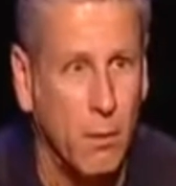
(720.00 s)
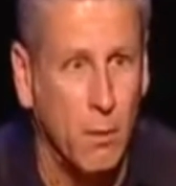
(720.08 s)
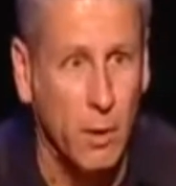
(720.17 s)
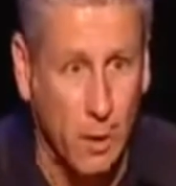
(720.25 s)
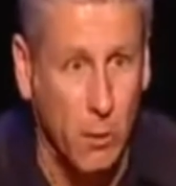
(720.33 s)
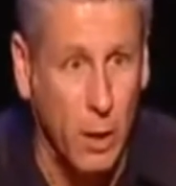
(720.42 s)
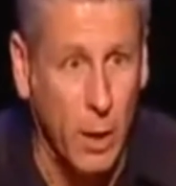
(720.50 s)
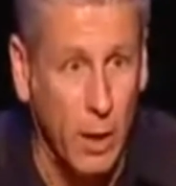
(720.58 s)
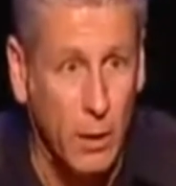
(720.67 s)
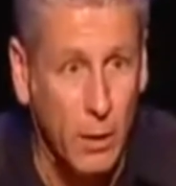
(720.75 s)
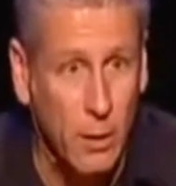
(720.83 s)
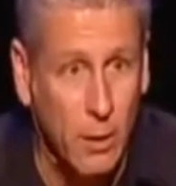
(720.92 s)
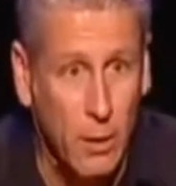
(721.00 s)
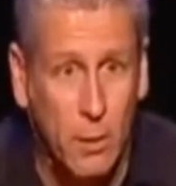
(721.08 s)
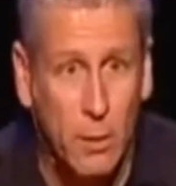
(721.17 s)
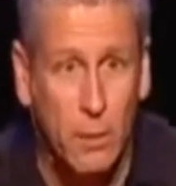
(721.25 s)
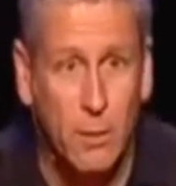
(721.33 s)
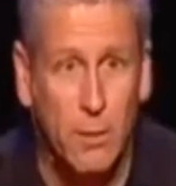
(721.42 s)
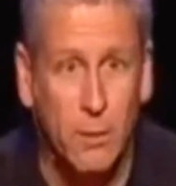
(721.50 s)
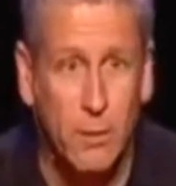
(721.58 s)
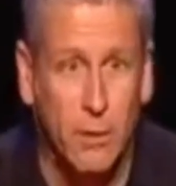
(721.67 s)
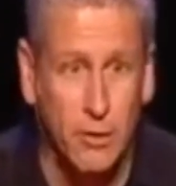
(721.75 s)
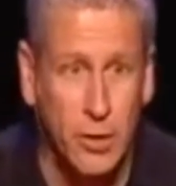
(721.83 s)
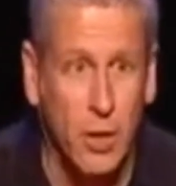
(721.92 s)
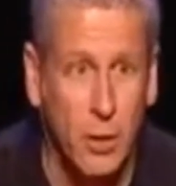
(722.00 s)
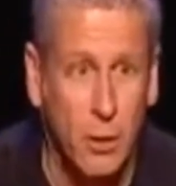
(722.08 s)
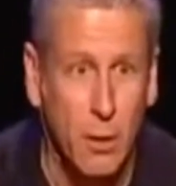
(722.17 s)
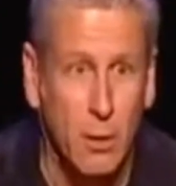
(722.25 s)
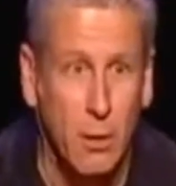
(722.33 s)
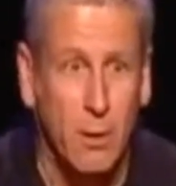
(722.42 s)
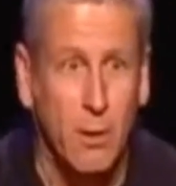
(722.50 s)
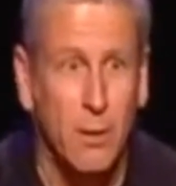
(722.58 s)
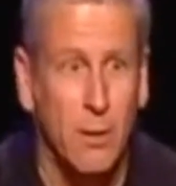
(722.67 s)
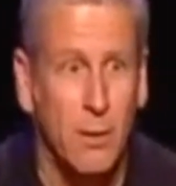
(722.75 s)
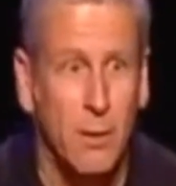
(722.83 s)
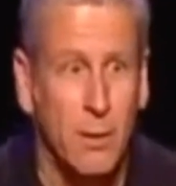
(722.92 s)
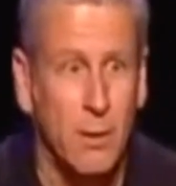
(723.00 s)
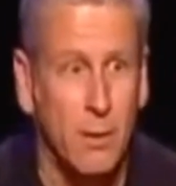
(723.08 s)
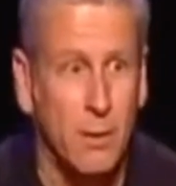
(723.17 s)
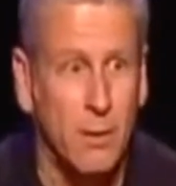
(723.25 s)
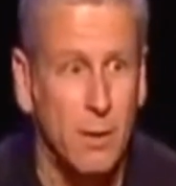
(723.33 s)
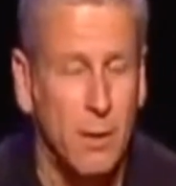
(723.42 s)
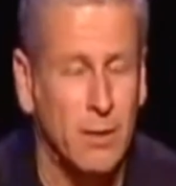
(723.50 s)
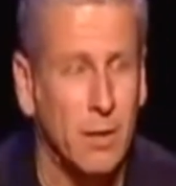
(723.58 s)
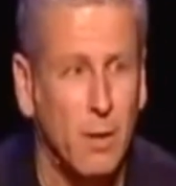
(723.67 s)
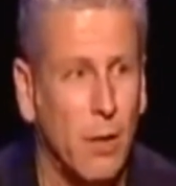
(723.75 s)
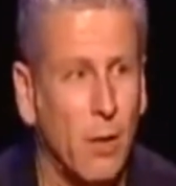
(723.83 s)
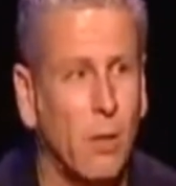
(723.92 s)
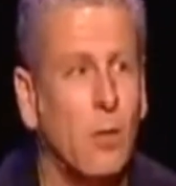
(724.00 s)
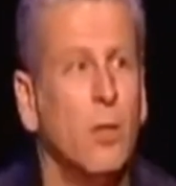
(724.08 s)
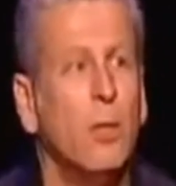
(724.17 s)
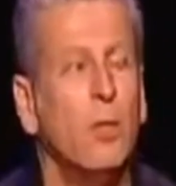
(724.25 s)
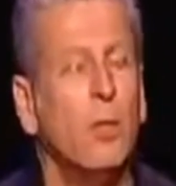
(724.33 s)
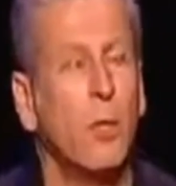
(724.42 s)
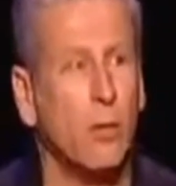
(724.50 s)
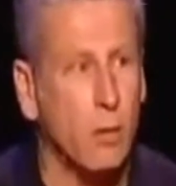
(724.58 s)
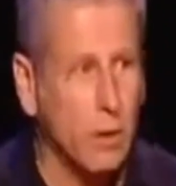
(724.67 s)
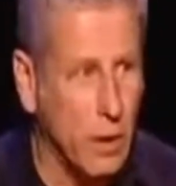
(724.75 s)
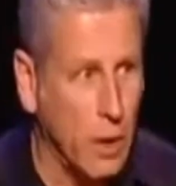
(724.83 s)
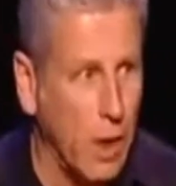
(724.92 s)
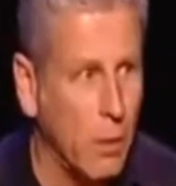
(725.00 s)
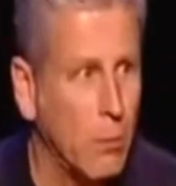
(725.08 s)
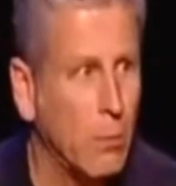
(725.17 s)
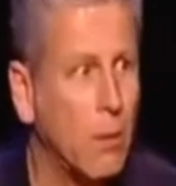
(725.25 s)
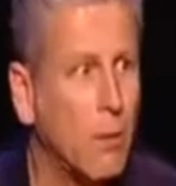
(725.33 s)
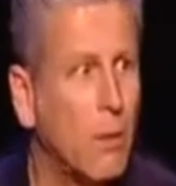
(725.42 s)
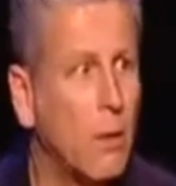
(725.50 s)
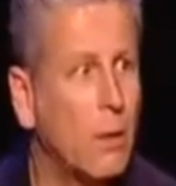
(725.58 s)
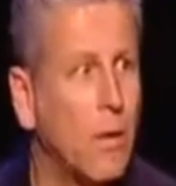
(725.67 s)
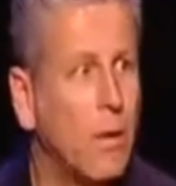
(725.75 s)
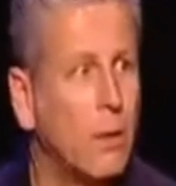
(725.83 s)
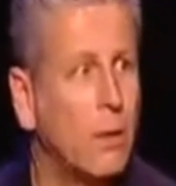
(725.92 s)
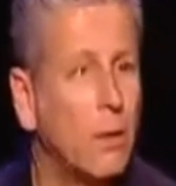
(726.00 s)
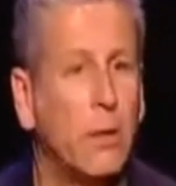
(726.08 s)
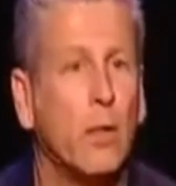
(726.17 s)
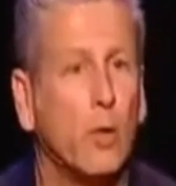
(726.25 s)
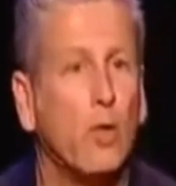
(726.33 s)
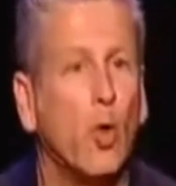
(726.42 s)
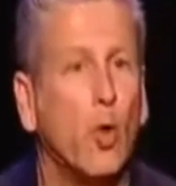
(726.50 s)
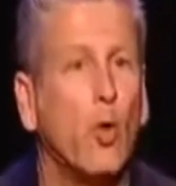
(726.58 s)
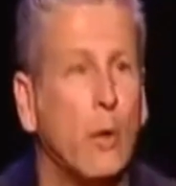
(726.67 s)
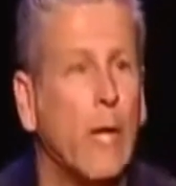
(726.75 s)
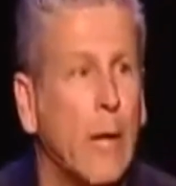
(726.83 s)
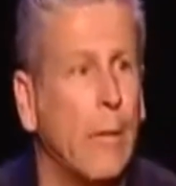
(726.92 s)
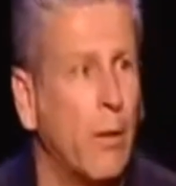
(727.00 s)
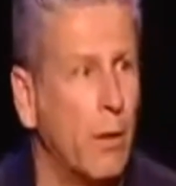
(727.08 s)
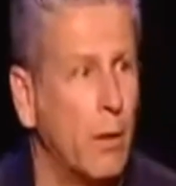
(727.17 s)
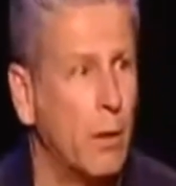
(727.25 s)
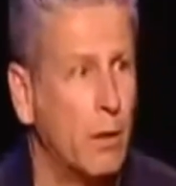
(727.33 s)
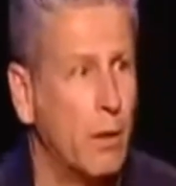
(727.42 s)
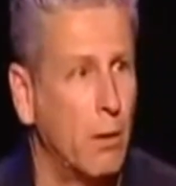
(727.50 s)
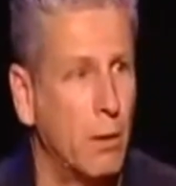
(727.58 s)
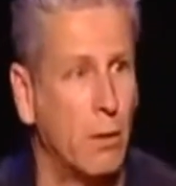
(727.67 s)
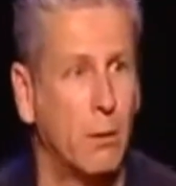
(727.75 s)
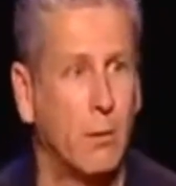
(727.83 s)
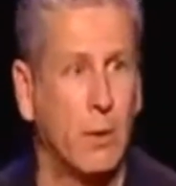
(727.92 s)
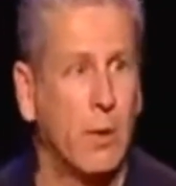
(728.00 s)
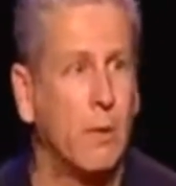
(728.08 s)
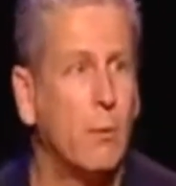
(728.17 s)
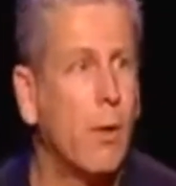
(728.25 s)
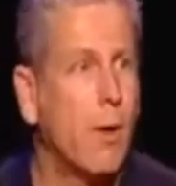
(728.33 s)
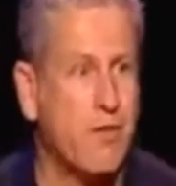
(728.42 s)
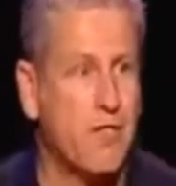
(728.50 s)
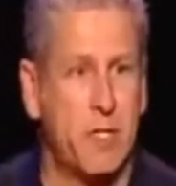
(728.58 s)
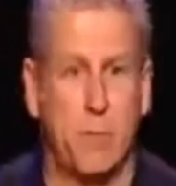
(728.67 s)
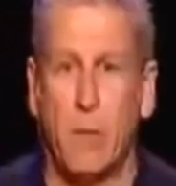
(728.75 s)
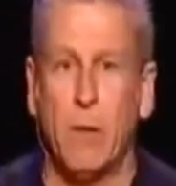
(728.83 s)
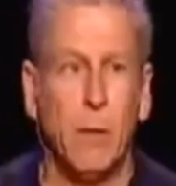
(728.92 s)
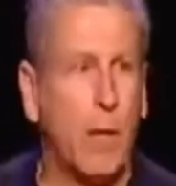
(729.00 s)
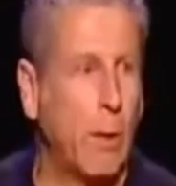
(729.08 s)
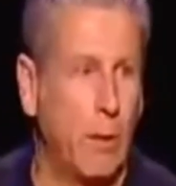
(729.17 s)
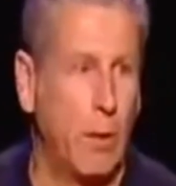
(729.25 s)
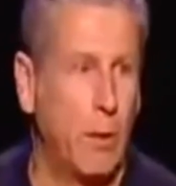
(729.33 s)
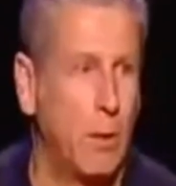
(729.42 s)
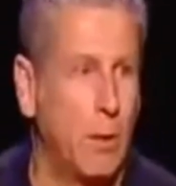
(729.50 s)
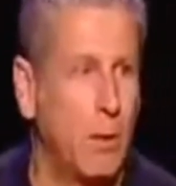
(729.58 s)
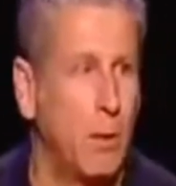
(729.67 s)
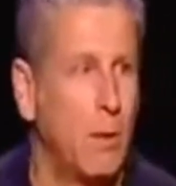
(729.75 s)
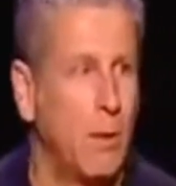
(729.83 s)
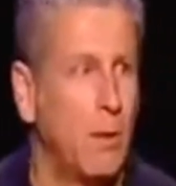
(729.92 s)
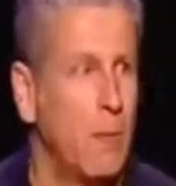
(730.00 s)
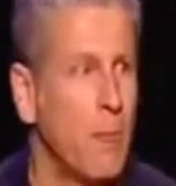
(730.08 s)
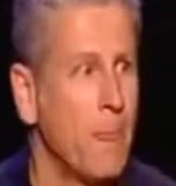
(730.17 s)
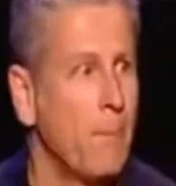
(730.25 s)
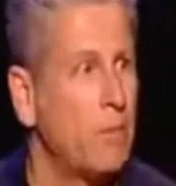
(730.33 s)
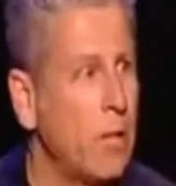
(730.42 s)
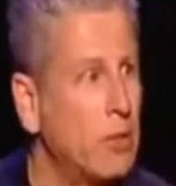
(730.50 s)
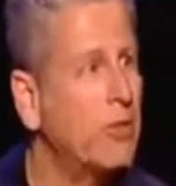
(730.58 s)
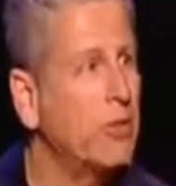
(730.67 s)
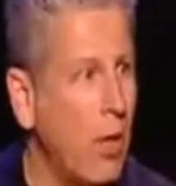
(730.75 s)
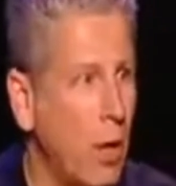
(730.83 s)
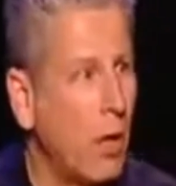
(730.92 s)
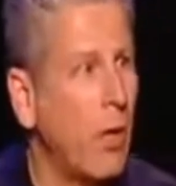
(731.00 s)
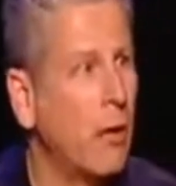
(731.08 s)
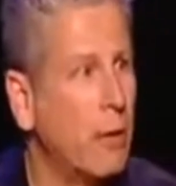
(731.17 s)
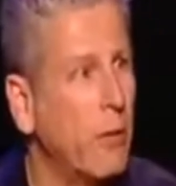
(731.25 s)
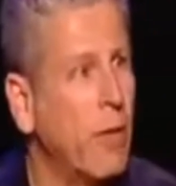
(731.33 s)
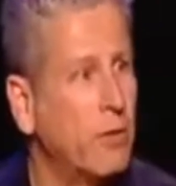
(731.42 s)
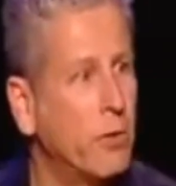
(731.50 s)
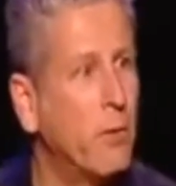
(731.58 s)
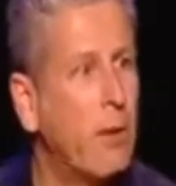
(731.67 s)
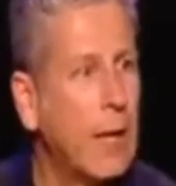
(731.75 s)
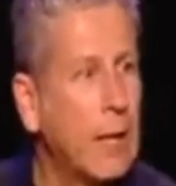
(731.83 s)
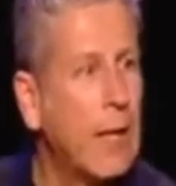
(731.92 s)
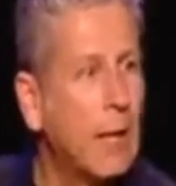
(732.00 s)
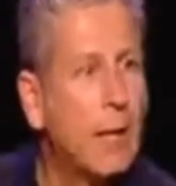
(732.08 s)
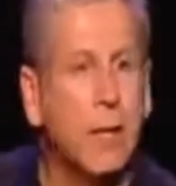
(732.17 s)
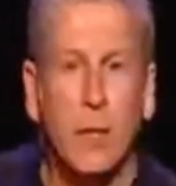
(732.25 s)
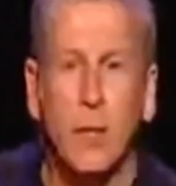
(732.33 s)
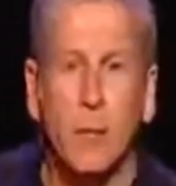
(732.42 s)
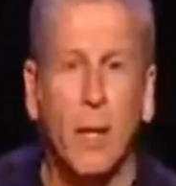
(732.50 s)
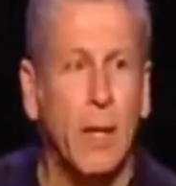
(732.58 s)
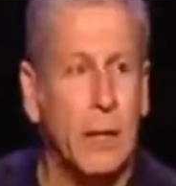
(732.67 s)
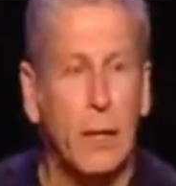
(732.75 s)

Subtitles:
I'm like, okay, let's see it. He said, no. You need to go look it up online. You need to go Google laminin. I'm like, I don't even know how to spell laminin. Takes his card out. He writes on the back, Laminin.